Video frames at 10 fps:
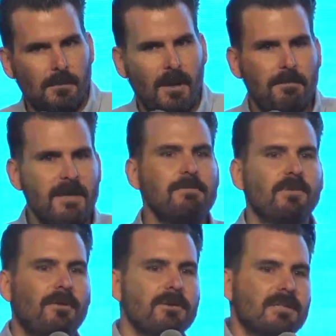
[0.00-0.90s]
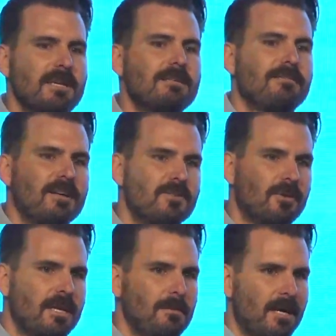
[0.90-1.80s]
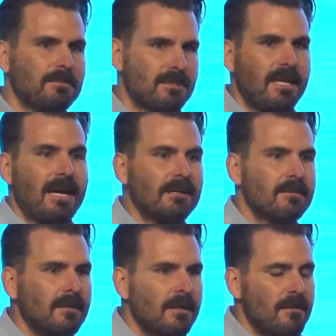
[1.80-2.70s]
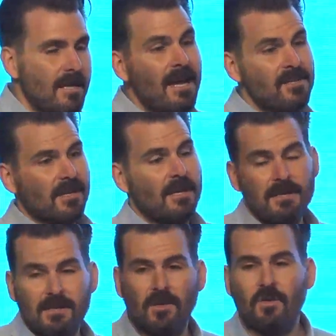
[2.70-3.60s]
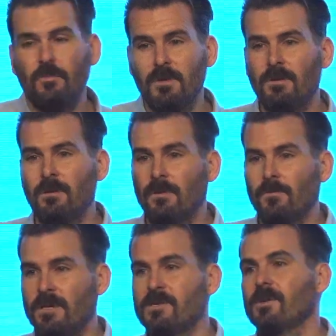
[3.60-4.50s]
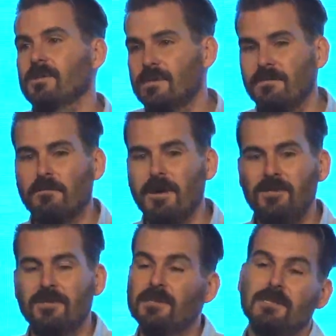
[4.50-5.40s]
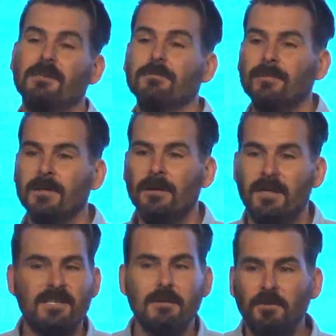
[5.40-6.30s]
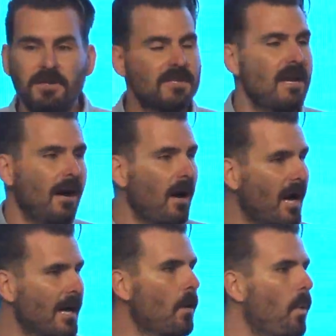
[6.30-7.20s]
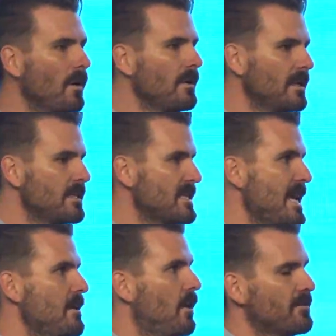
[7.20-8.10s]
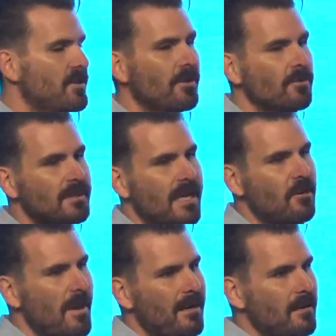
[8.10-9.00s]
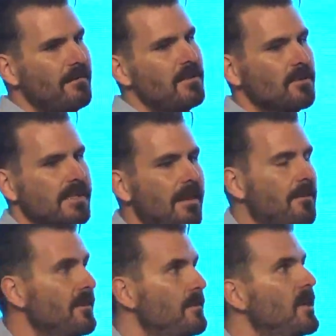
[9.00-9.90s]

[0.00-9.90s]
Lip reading: but people are incentivized to keep it up to date, the answer is the Human Resources Information System. There simply isn't a higher quality set of total data about individuals out there at the